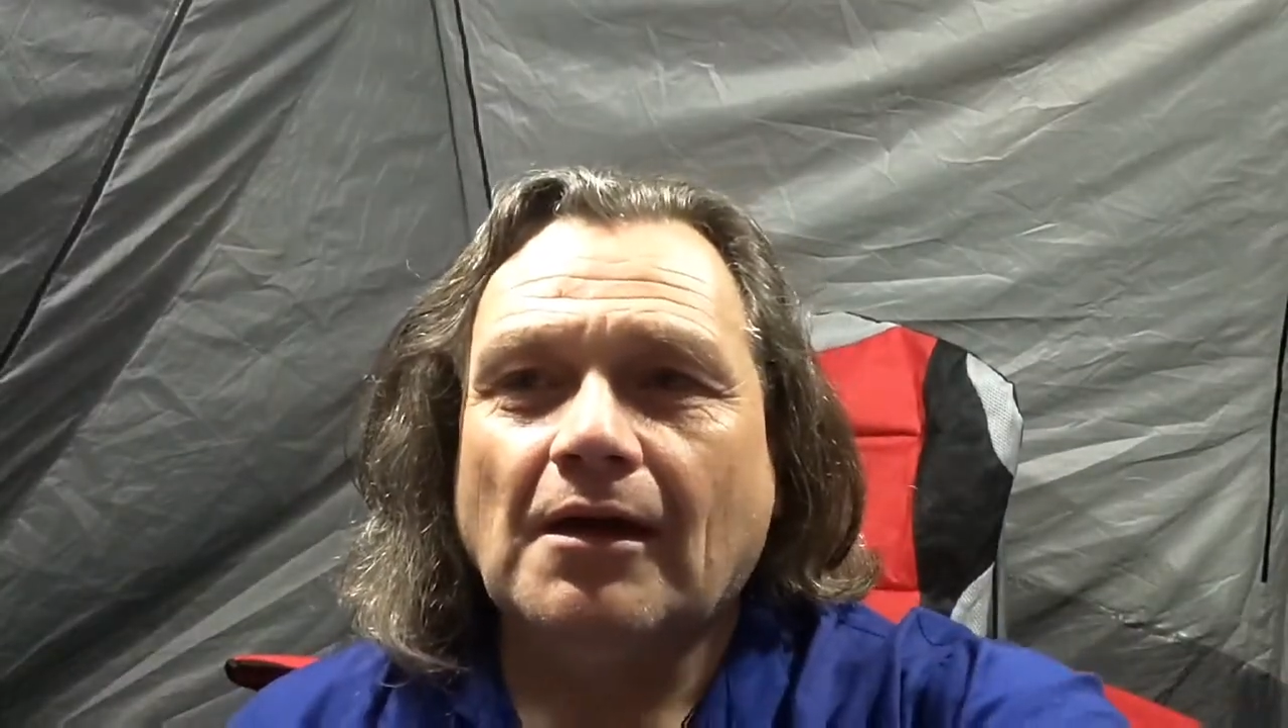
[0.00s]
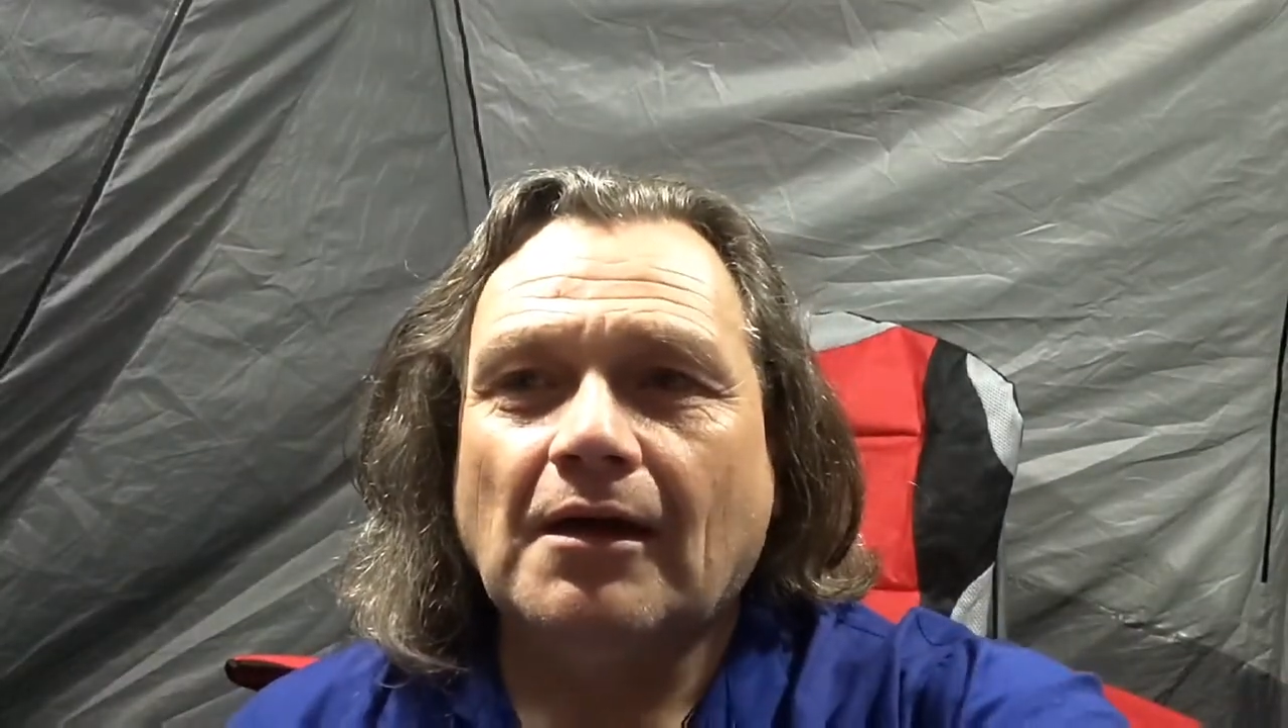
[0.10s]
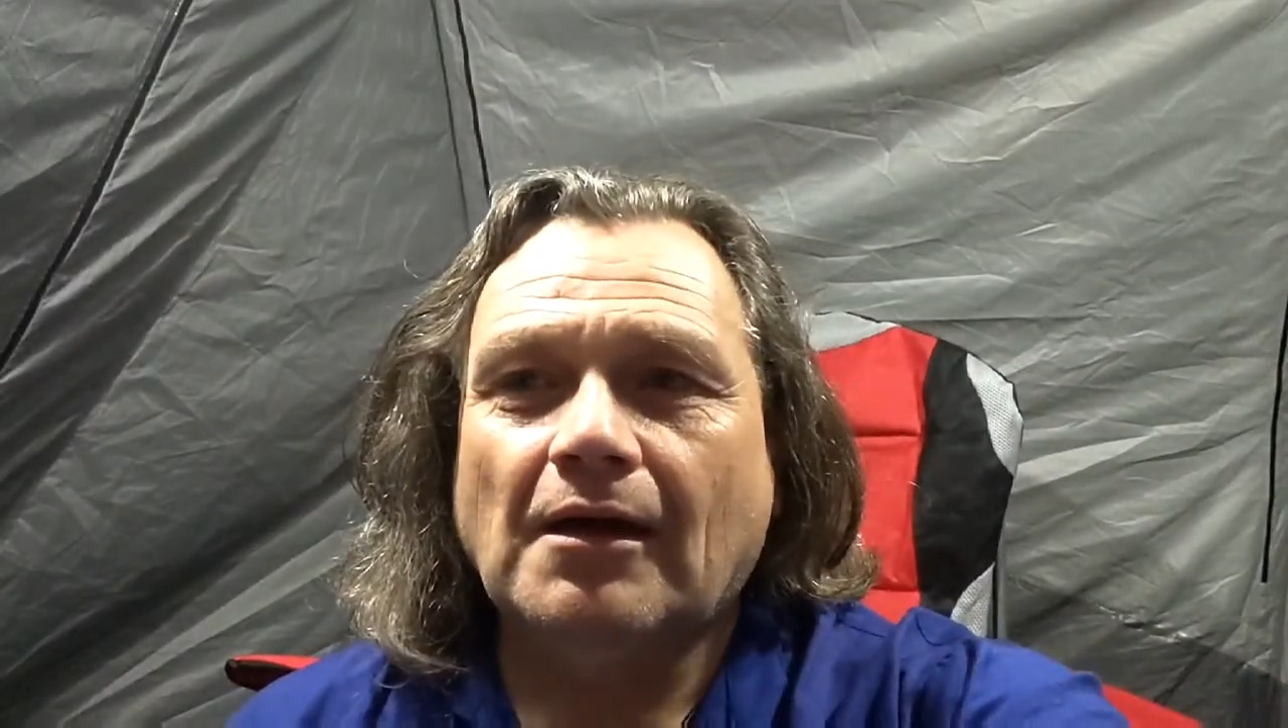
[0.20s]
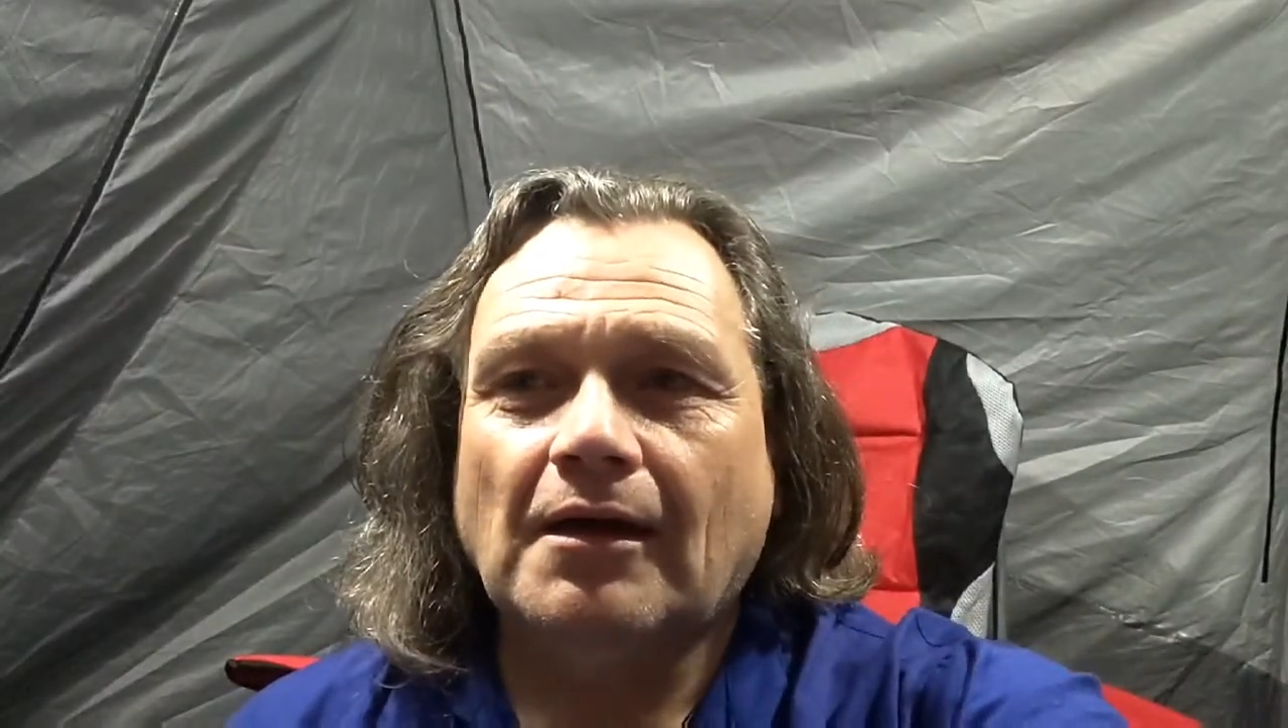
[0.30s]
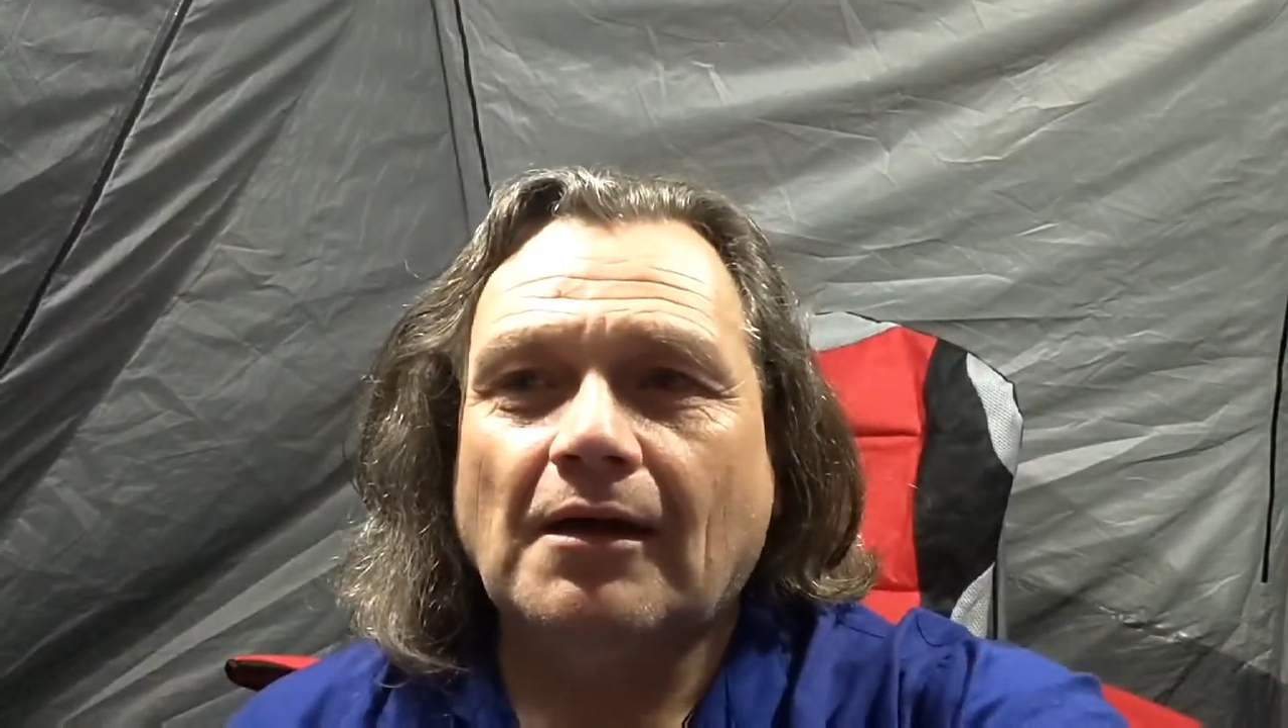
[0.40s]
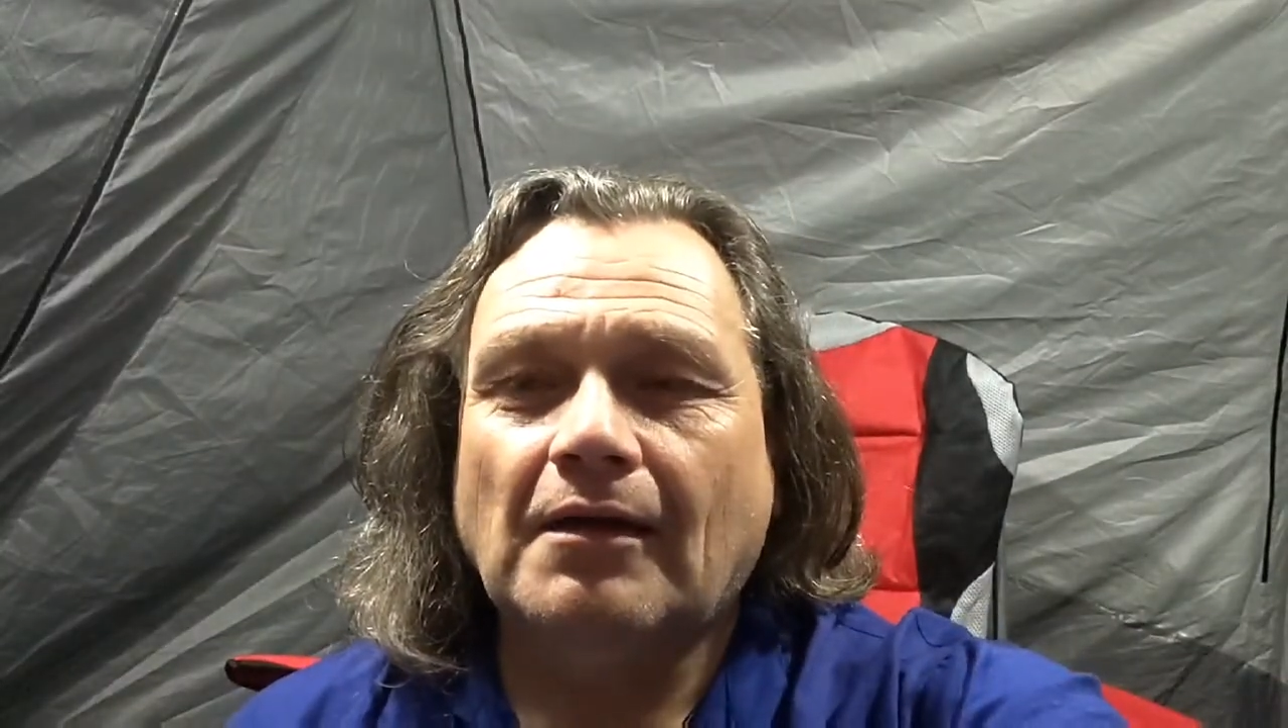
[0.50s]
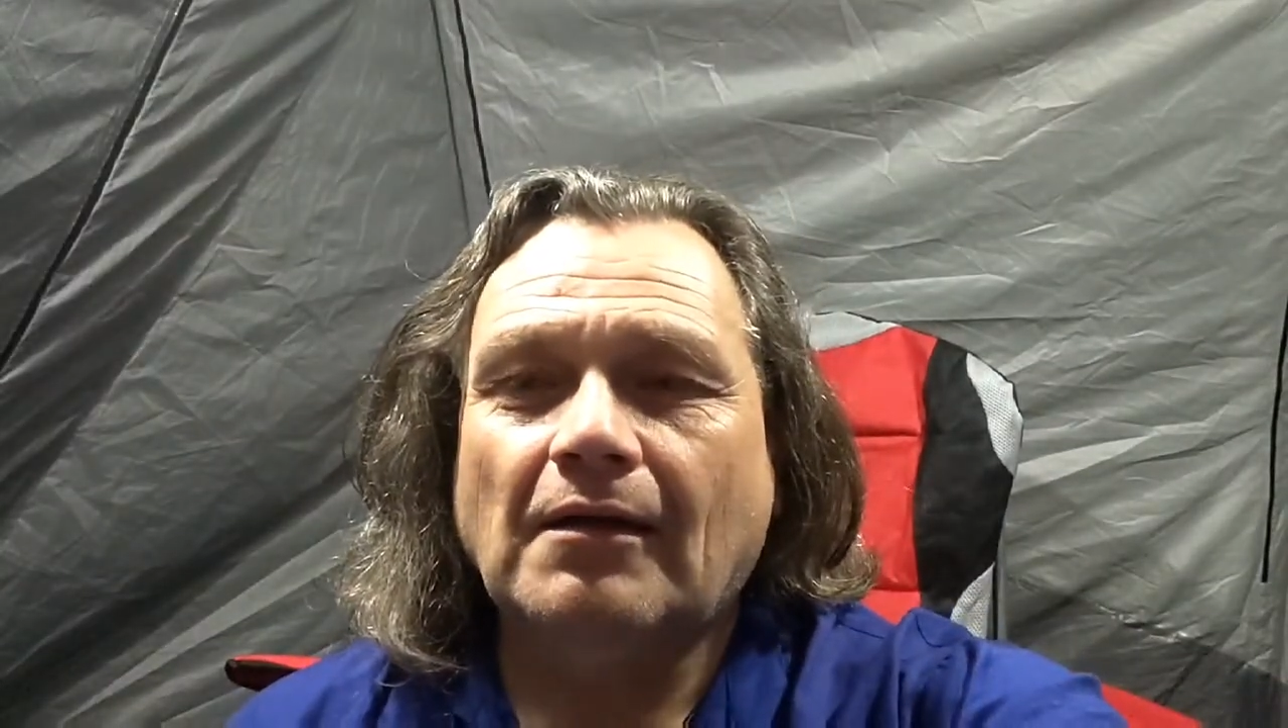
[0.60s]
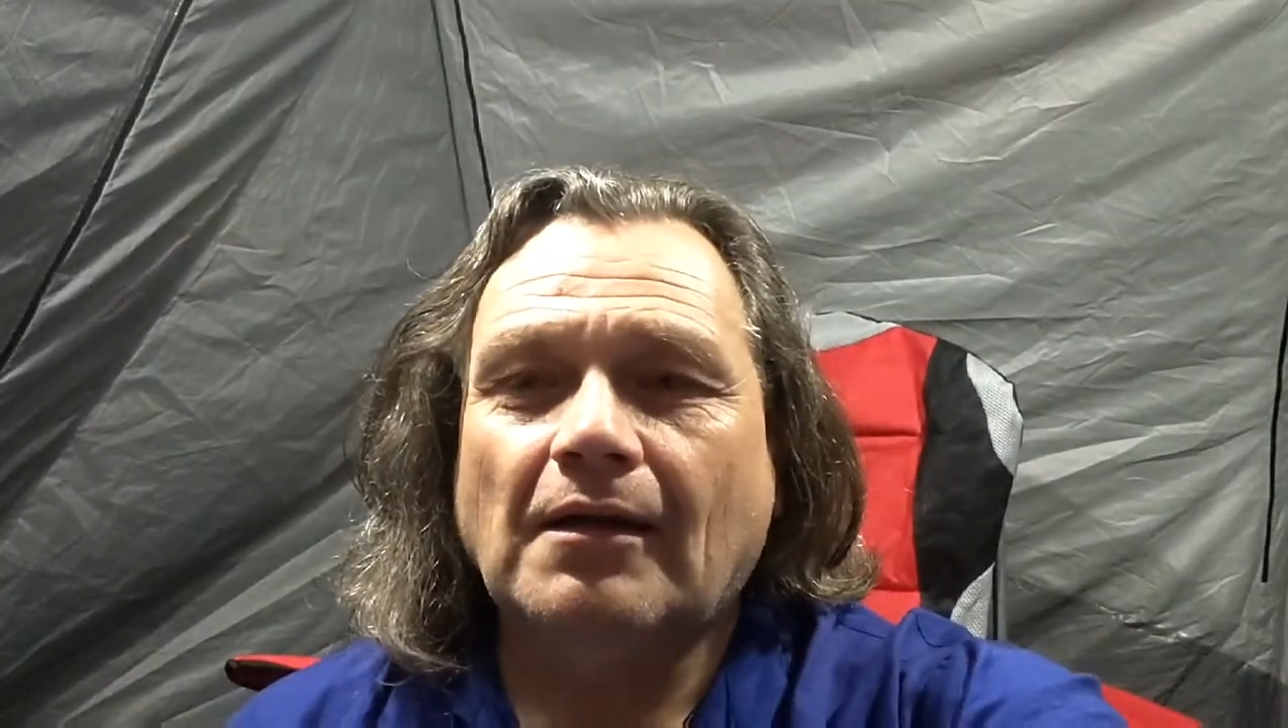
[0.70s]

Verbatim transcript: uh,